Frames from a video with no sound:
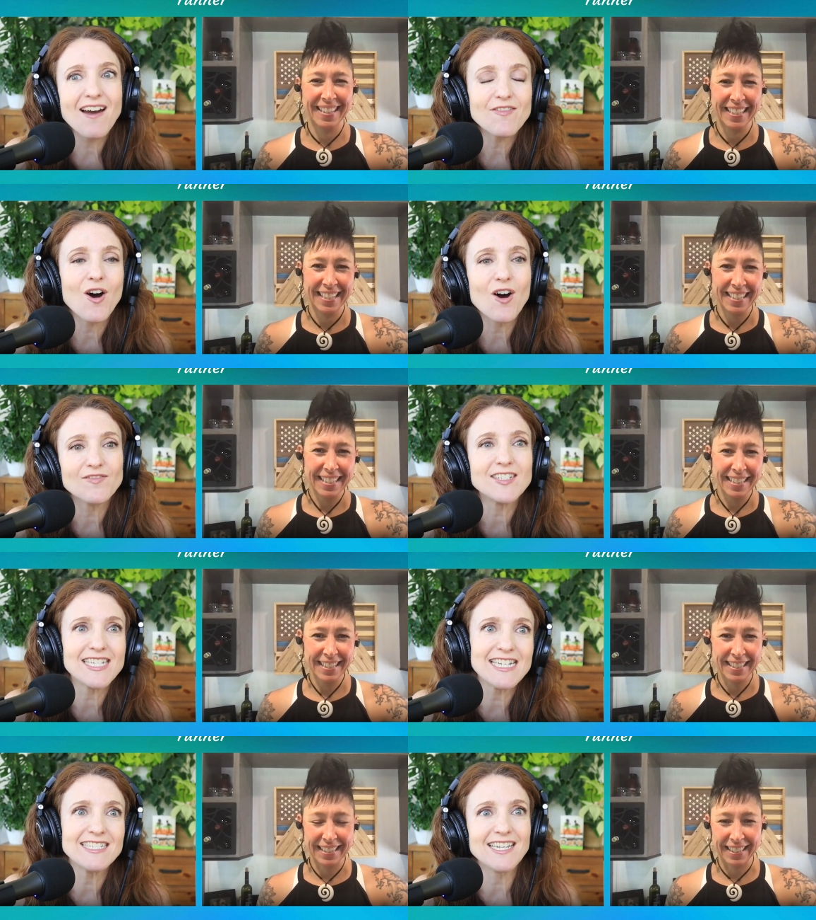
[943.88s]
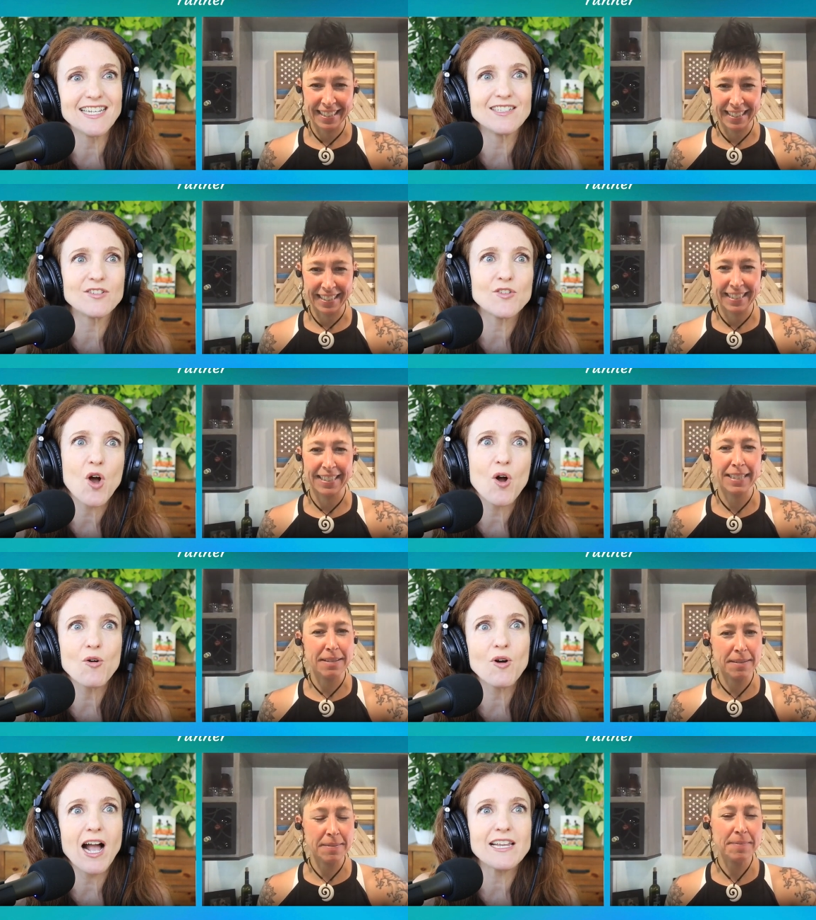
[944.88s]
Speaker 1: off season, so uh,
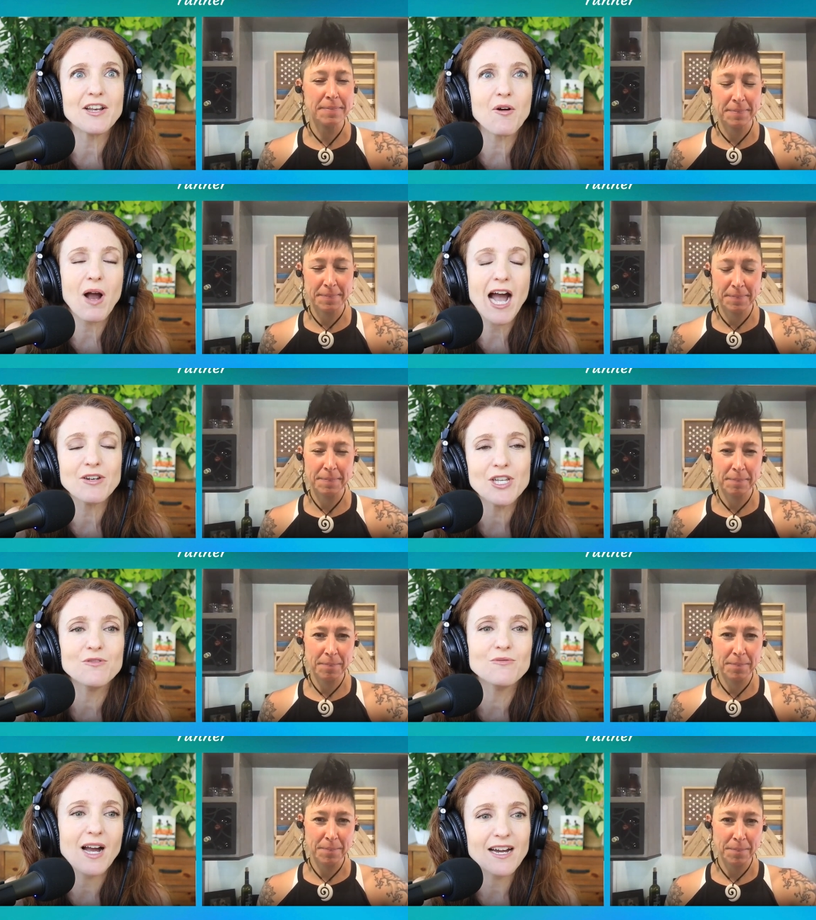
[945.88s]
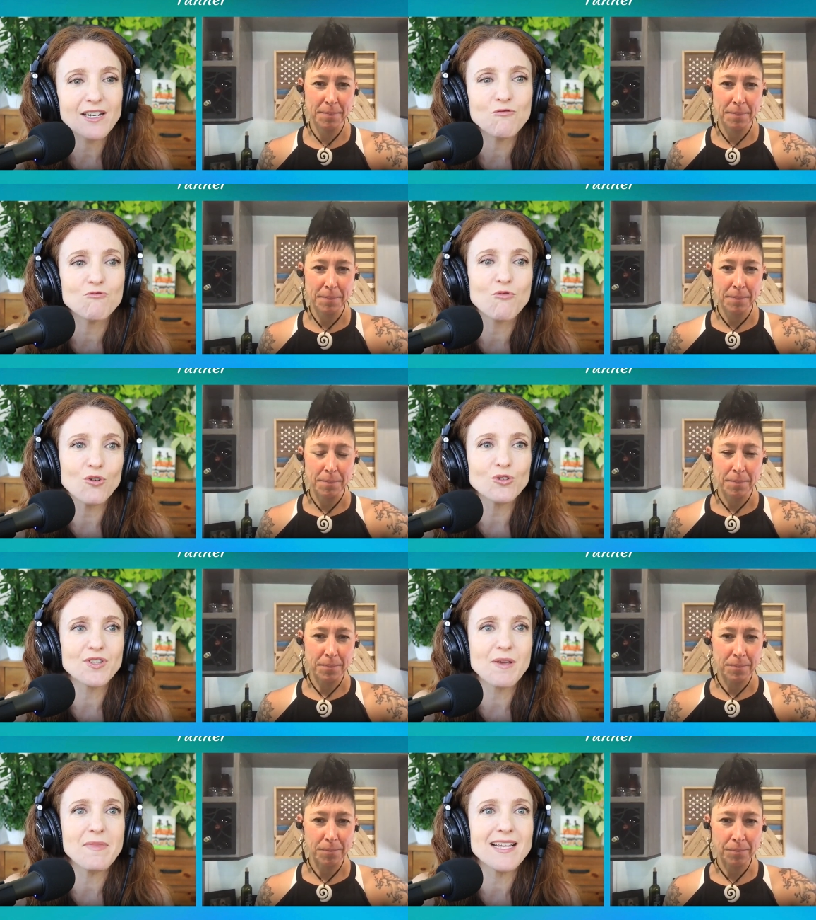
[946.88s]
mm-hmm. you know how do you how do you roll
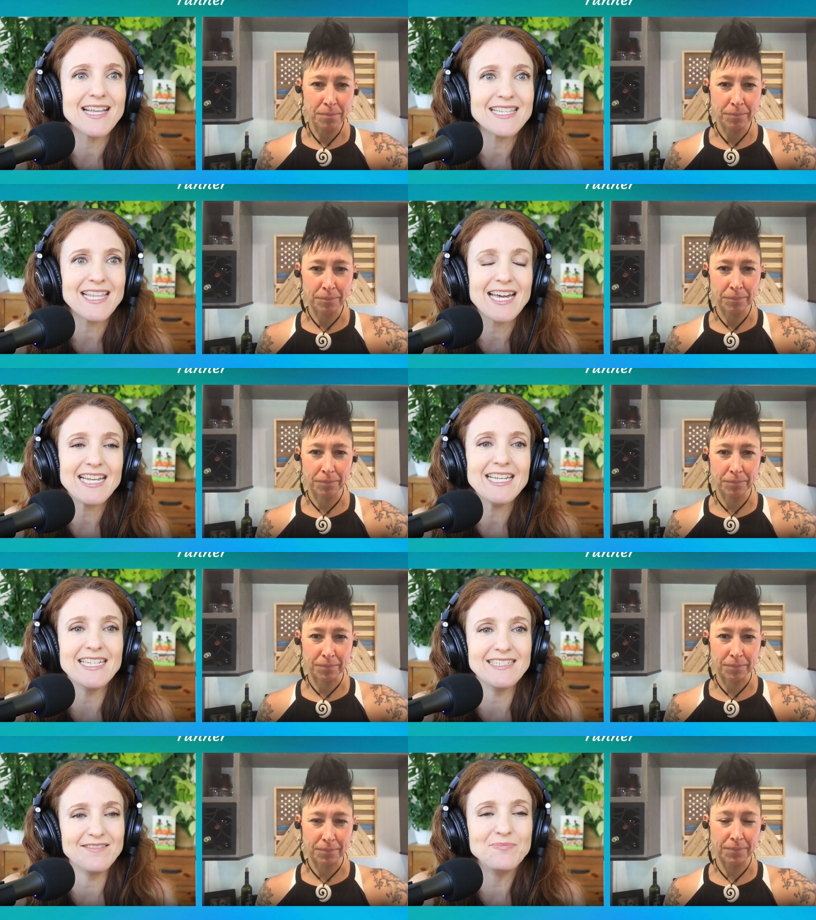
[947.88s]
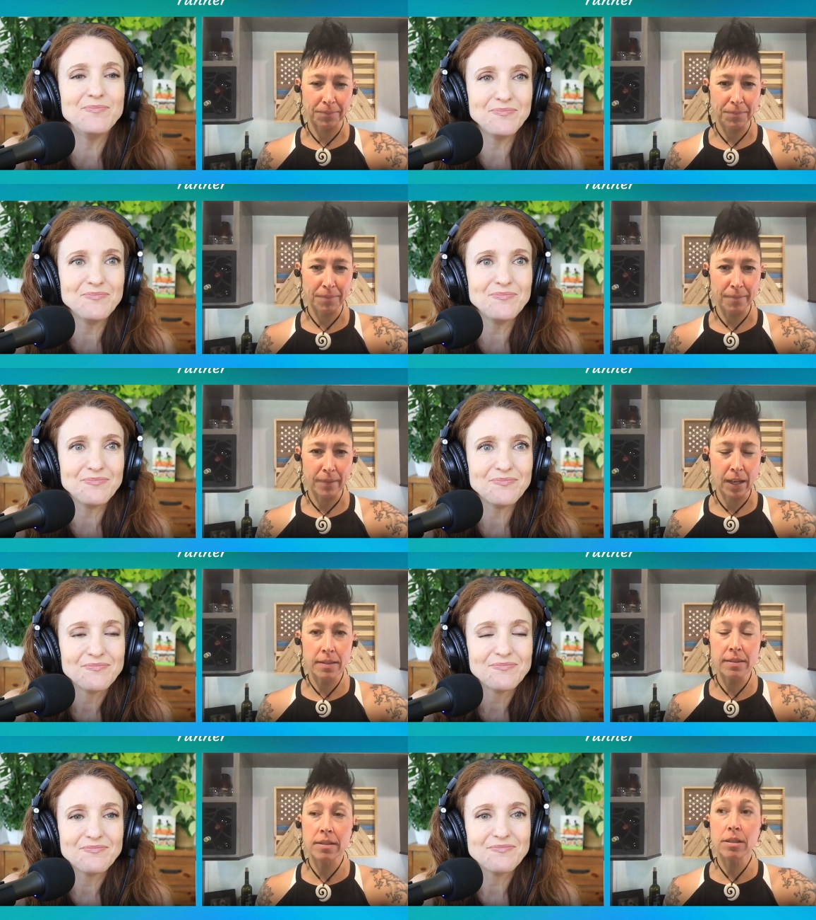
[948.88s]
something like that in?
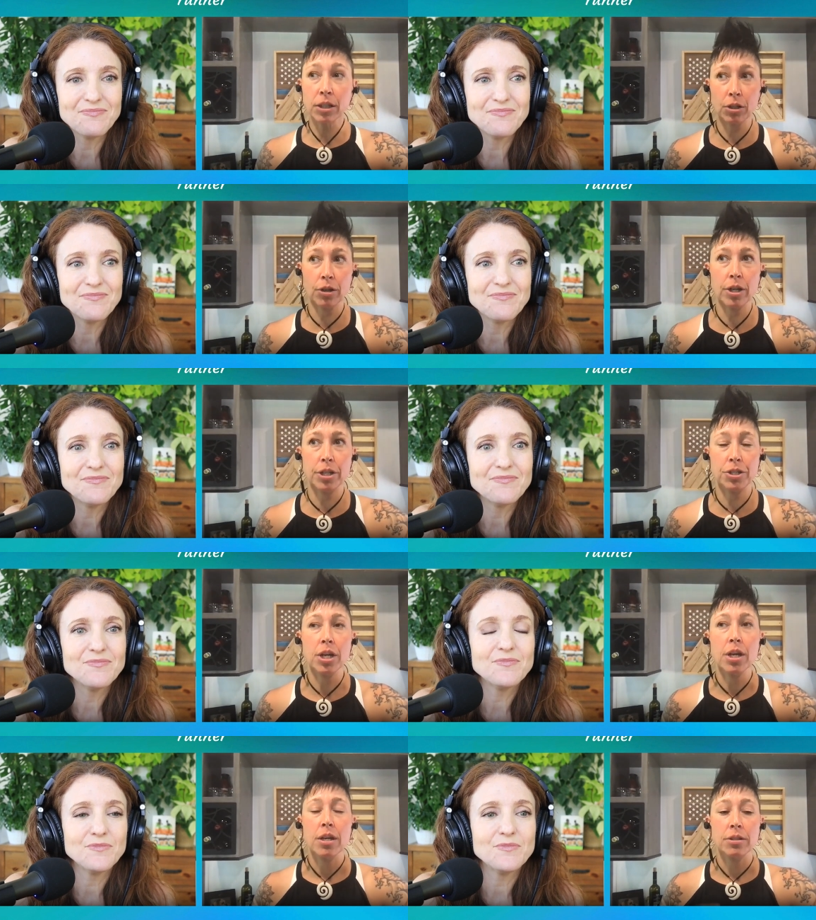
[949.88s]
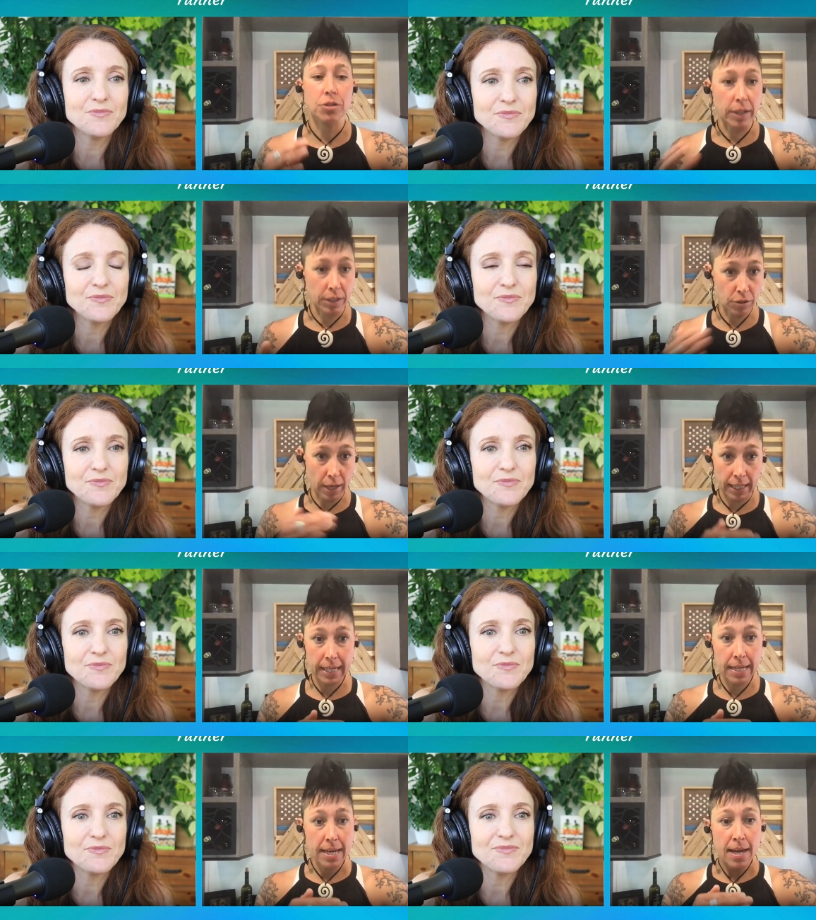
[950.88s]
Speaker 2: I still encourage strength
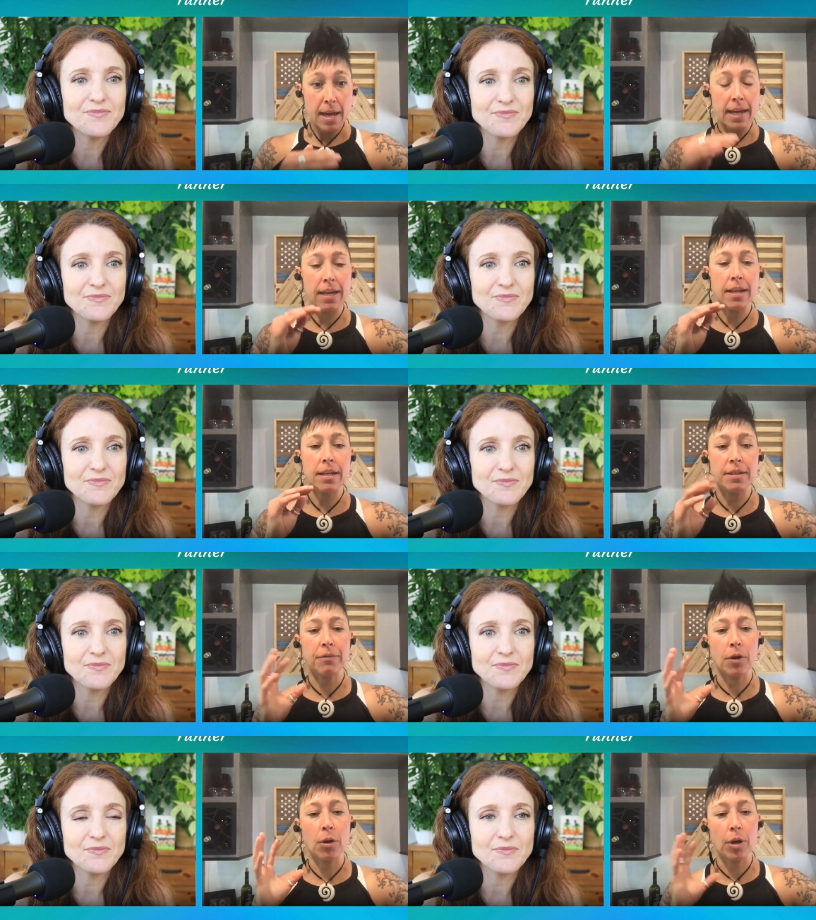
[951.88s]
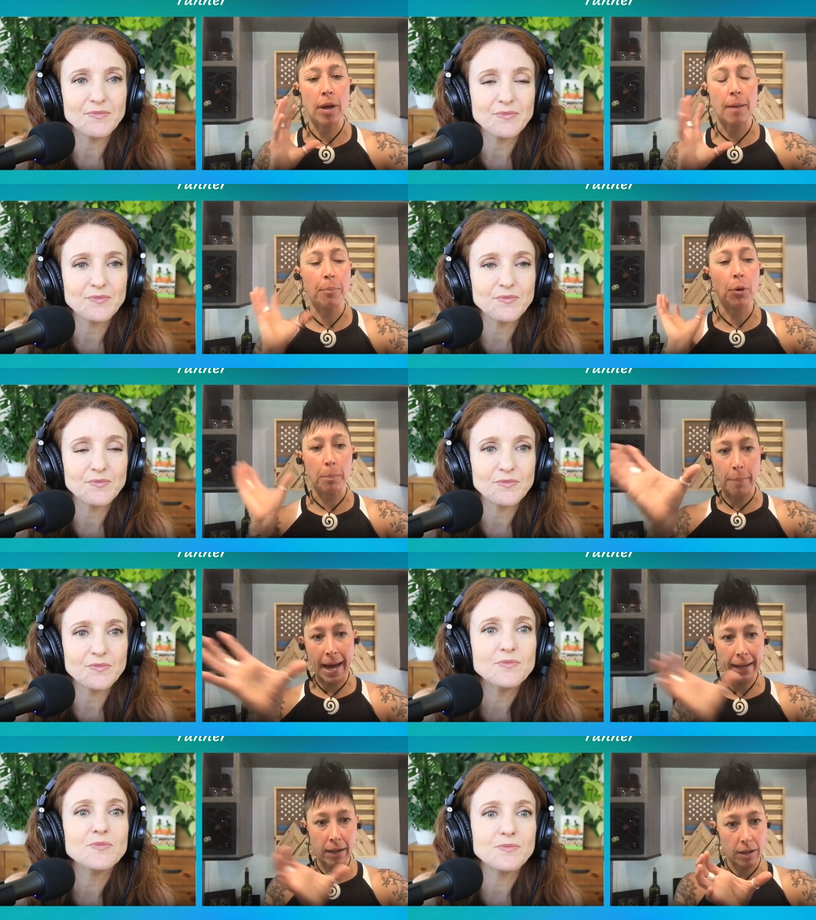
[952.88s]
training in different I pull
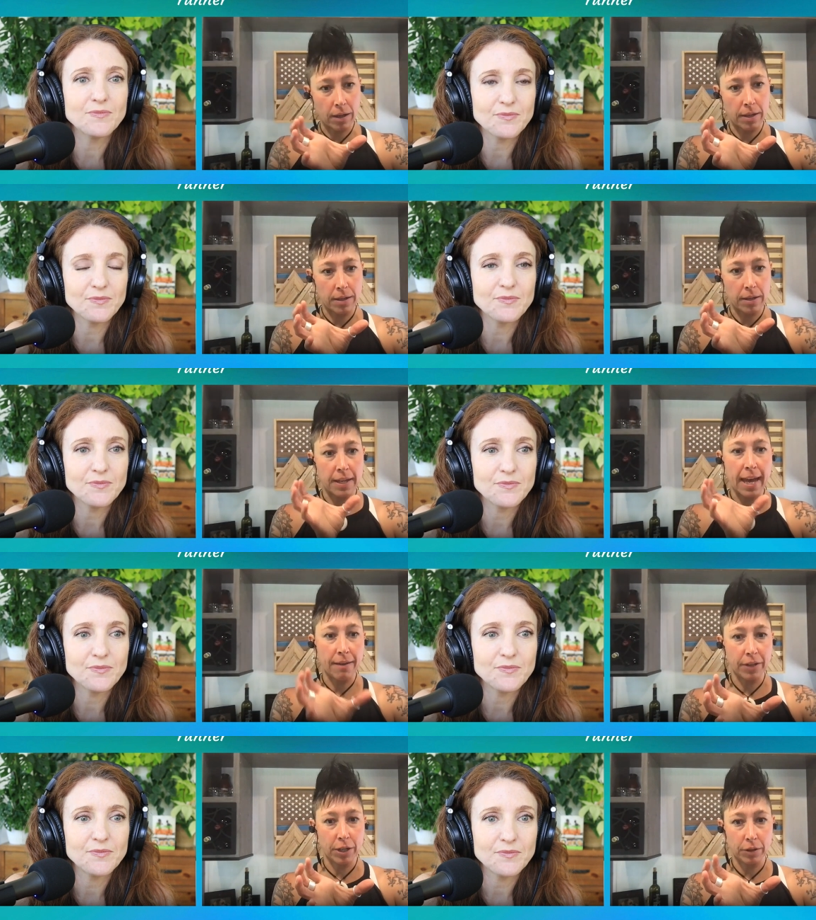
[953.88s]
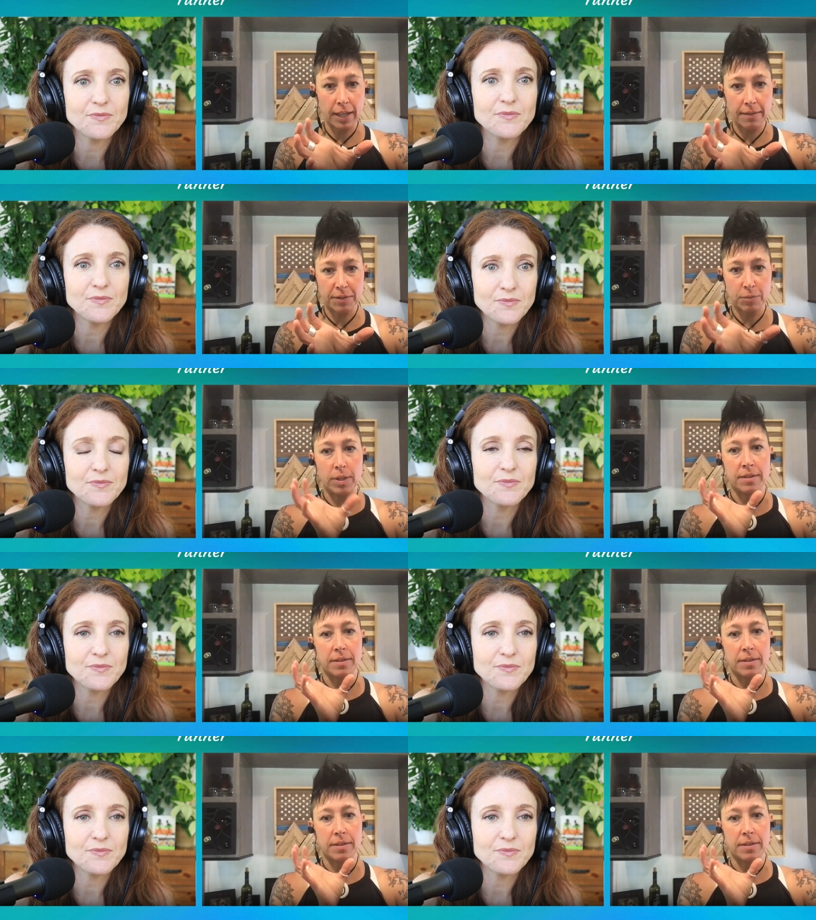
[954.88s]
back on the heavier lifts. We